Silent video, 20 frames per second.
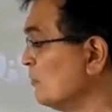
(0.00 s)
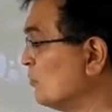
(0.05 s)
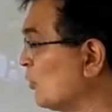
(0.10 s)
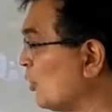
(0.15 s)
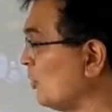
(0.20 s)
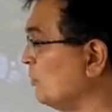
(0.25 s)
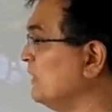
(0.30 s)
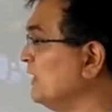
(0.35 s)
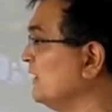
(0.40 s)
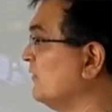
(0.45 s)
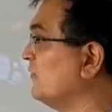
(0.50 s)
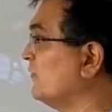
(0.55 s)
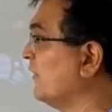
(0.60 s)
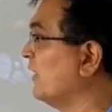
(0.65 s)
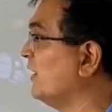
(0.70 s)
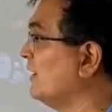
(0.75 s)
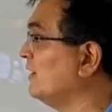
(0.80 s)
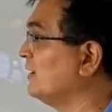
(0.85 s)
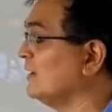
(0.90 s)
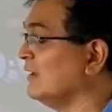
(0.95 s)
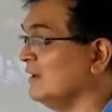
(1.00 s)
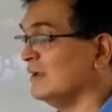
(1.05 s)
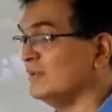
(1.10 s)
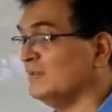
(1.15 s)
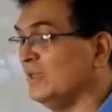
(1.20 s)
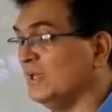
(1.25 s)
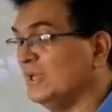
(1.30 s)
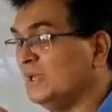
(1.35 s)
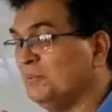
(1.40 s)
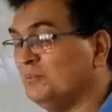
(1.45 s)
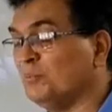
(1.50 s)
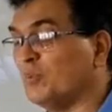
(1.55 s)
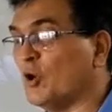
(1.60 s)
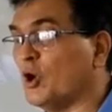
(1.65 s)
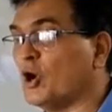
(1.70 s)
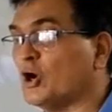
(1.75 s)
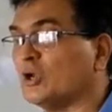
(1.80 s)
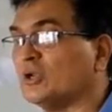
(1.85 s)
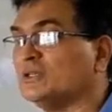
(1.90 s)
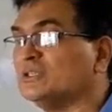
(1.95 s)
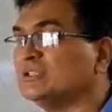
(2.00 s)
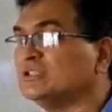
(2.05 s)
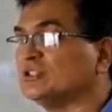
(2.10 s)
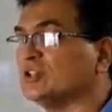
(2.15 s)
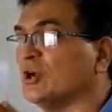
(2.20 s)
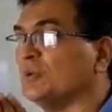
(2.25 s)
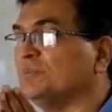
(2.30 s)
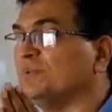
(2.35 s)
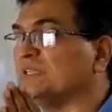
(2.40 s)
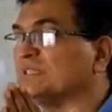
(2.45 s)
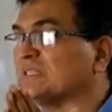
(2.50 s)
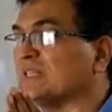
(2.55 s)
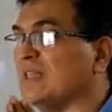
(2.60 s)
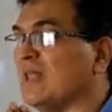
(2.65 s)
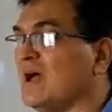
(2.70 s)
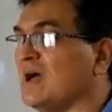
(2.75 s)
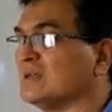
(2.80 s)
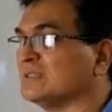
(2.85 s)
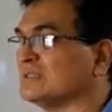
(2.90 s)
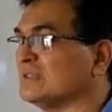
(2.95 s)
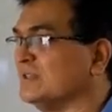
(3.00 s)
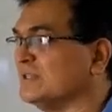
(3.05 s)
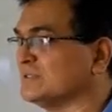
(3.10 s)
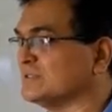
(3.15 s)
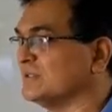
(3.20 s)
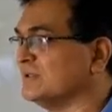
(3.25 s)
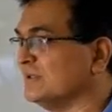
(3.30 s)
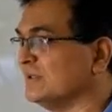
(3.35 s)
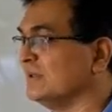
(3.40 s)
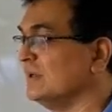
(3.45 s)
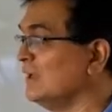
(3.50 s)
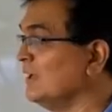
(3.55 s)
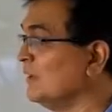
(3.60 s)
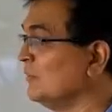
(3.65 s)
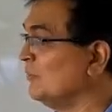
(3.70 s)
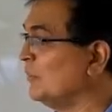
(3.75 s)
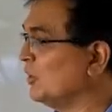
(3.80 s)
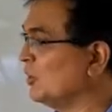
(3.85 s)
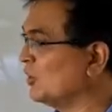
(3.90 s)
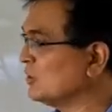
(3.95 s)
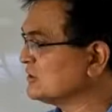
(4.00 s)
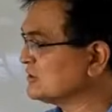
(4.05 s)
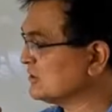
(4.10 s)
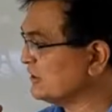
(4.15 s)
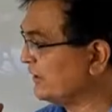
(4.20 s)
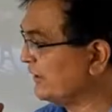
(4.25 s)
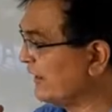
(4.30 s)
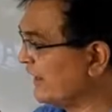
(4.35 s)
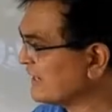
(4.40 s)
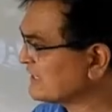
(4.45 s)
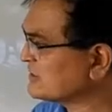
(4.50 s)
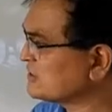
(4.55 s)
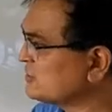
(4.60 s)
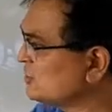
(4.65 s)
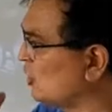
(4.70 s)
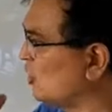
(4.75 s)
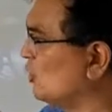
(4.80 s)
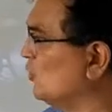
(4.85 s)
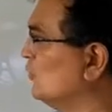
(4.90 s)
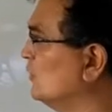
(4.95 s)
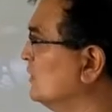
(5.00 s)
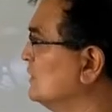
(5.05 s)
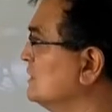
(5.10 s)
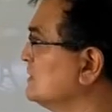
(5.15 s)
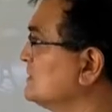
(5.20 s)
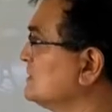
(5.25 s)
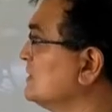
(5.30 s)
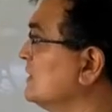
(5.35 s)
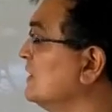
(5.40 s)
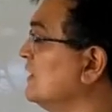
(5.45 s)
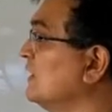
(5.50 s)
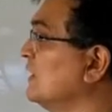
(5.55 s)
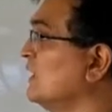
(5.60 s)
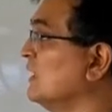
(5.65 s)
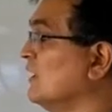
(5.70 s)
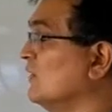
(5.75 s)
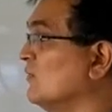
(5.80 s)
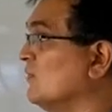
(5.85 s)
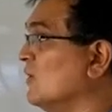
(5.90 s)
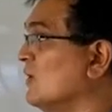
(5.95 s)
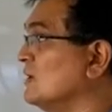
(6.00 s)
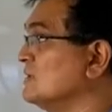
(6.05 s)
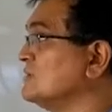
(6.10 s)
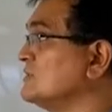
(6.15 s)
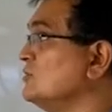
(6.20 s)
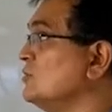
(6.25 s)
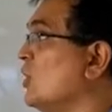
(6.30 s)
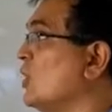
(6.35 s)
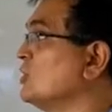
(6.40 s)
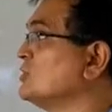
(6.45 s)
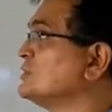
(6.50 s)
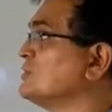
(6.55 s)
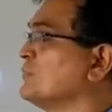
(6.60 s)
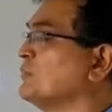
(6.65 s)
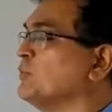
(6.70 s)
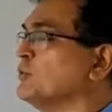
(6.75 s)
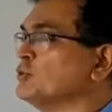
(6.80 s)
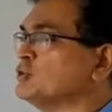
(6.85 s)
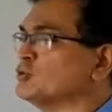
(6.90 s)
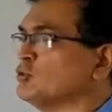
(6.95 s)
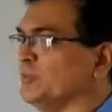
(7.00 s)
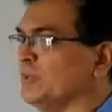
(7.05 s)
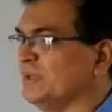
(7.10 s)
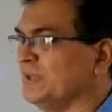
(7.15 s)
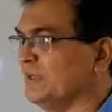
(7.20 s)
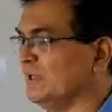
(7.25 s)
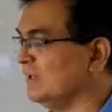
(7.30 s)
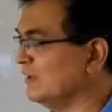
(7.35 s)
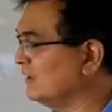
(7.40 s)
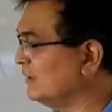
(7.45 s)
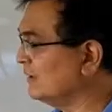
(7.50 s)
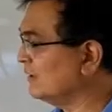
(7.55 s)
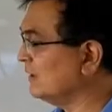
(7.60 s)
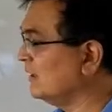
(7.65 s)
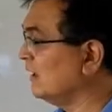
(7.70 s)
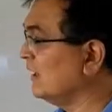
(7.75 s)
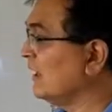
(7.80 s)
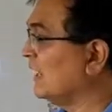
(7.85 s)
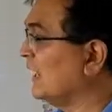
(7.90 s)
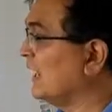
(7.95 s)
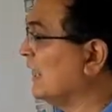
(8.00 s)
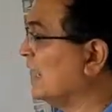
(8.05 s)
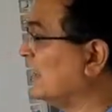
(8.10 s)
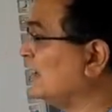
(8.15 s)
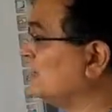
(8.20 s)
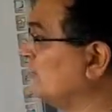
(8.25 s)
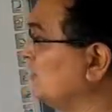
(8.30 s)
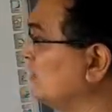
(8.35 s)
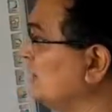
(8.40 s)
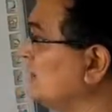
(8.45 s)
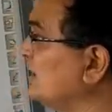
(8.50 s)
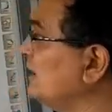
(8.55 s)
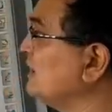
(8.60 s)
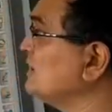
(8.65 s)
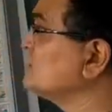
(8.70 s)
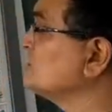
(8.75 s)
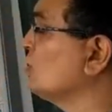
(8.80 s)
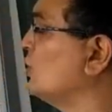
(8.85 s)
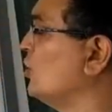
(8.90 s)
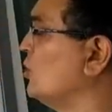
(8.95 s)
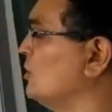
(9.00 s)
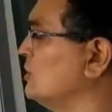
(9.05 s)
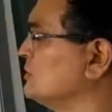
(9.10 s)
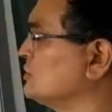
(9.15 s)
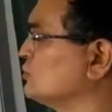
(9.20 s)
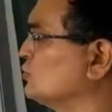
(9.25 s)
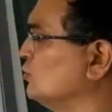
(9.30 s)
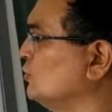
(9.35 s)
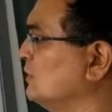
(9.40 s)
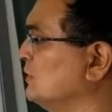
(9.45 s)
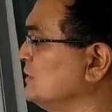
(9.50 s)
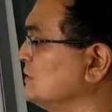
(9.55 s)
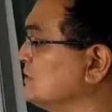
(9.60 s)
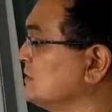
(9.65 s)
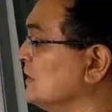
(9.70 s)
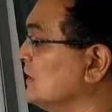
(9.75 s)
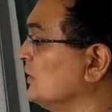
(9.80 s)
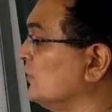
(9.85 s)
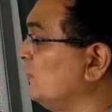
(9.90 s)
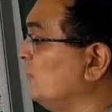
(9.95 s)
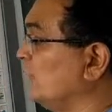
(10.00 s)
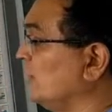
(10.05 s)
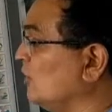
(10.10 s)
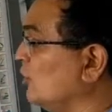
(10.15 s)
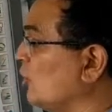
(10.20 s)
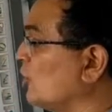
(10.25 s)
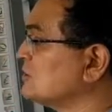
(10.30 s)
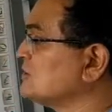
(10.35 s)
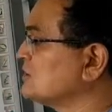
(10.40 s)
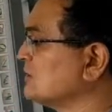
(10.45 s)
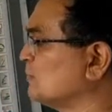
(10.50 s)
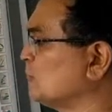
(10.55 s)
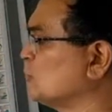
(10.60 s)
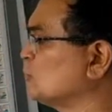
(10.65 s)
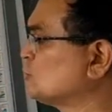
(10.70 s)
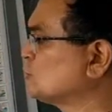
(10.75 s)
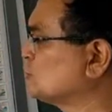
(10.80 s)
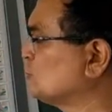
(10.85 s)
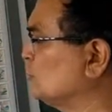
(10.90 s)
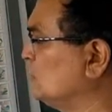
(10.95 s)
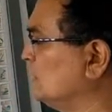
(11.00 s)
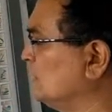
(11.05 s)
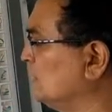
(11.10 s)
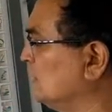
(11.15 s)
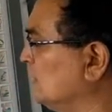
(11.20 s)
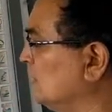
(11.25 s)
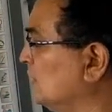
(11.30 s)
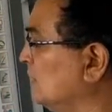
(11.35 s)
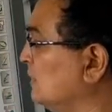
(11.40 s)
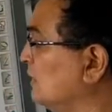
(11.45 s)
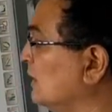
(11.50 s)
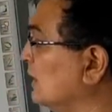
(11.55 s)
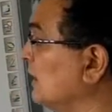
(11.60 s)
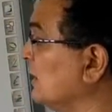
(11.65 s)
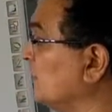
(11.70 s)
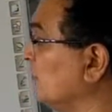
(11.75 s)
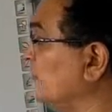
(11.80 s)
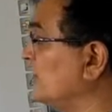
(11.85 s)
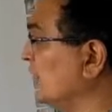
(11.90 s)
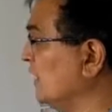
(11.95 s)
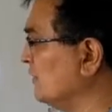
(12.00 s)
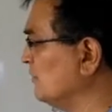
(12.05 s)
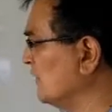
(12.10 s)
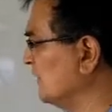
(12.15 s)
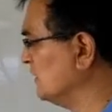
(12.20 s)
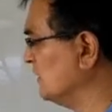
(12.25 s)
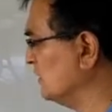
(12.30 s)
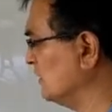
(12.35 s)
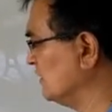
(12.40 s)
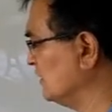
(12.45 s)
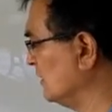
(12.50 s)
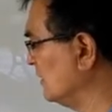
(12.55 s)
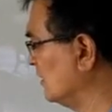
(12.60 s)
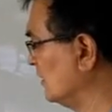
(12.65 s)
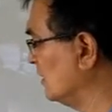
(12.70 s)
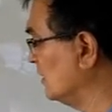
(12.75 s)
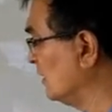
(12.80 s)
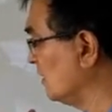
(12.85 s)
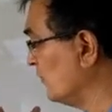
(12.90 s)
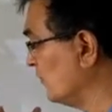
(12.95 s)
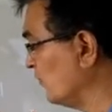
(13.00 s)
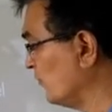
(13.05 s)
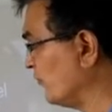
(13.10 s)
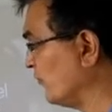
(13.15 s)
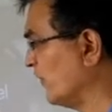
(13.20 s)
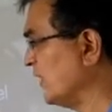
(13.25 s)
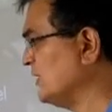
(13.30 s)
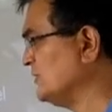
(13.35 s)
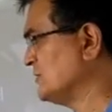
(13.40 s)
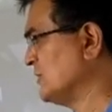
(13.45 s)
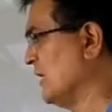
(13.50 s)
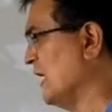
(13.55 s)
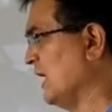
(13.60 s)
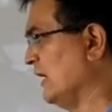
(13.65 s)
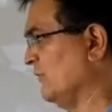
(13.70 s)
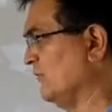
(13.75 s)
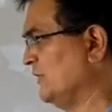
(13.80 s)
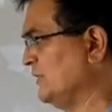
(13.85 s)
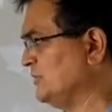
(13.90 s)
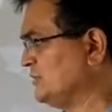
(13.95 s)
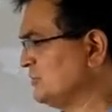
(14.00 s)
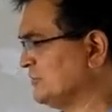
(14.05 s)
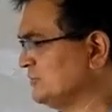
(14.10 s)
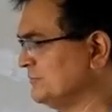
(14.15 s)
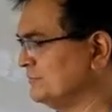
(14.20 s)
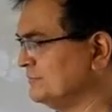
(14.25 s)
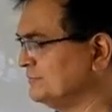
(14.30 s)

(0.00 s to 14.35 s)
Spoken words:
Probably he felt the importance of this last lesson because next year onwards he was not supposed to be there, and these all students were not supposed to learn their mother tongue, French language.